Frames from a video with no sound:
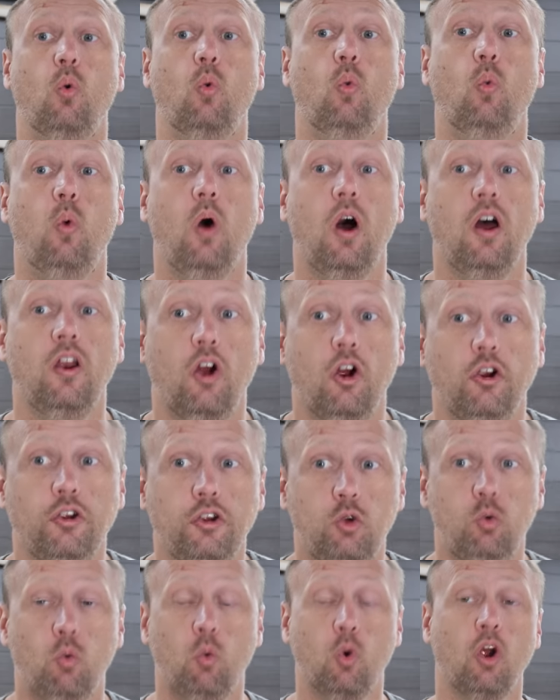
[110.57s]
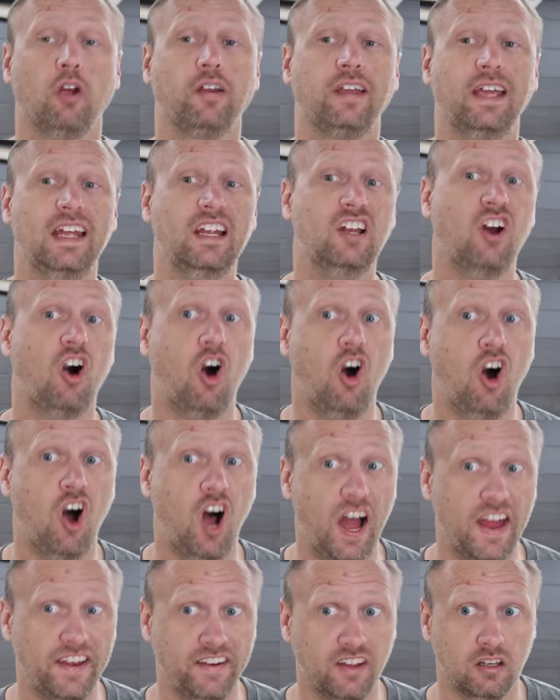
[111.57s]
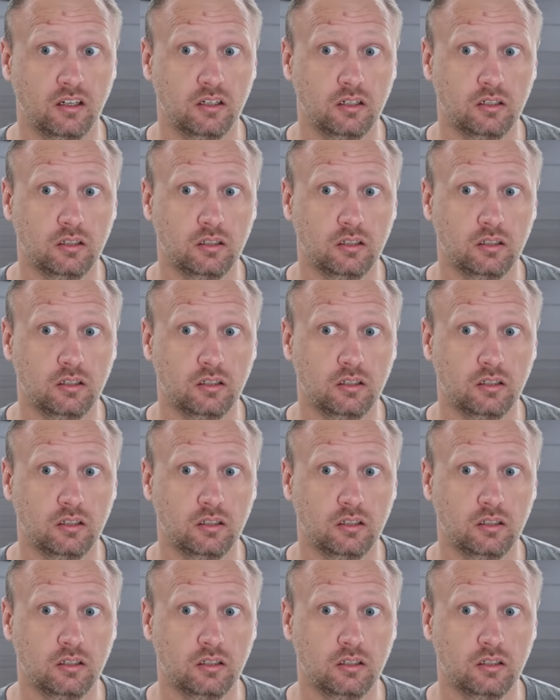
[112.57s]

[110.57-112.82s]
What are you working on?